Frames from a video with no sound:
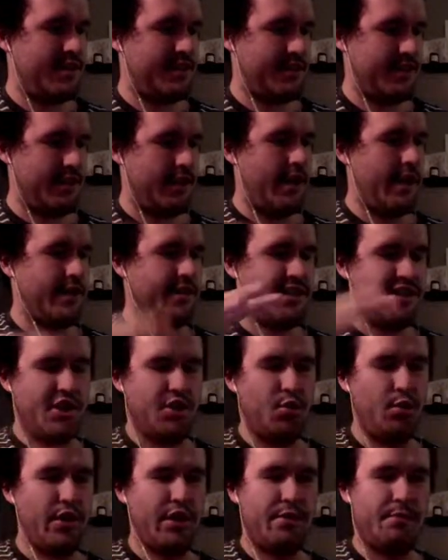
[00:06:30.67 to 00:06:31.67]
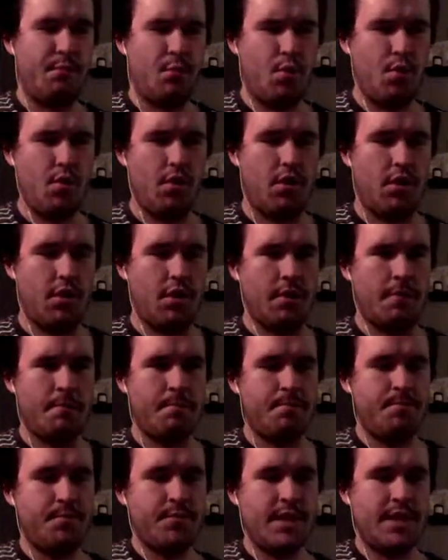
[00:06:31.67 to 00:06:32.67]
to like deal with more
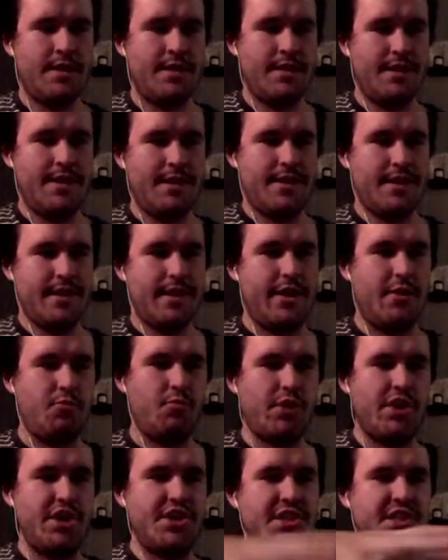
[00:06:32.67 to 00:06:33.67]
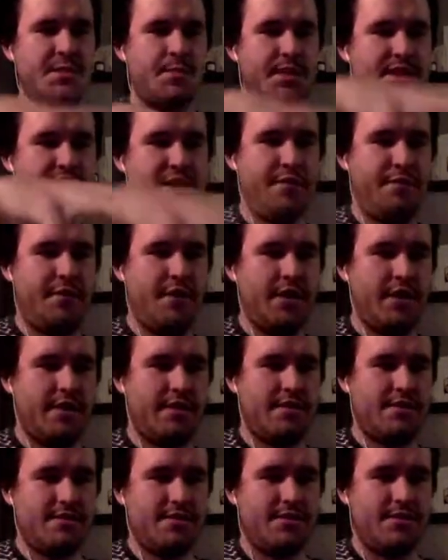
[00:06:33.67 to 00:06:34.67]
kind of region specific
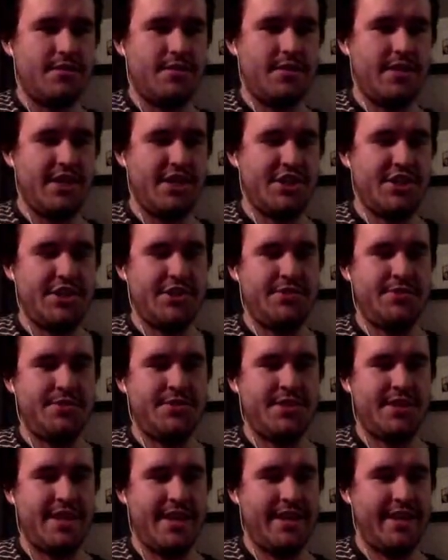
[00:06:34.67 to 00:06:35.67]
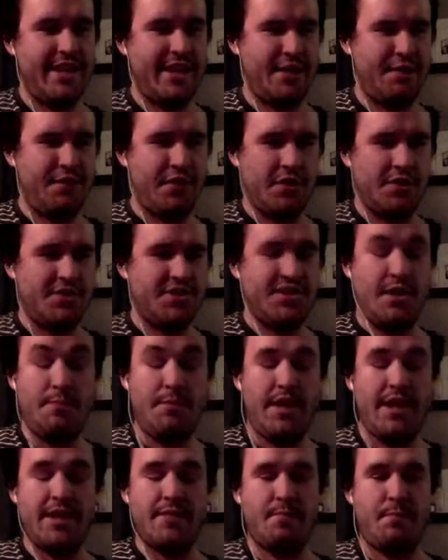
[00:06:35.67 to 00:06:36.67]
issues. And then if there's
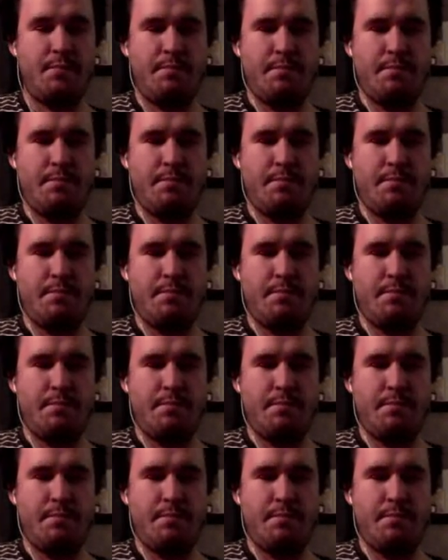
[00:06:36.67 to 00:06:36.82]
some like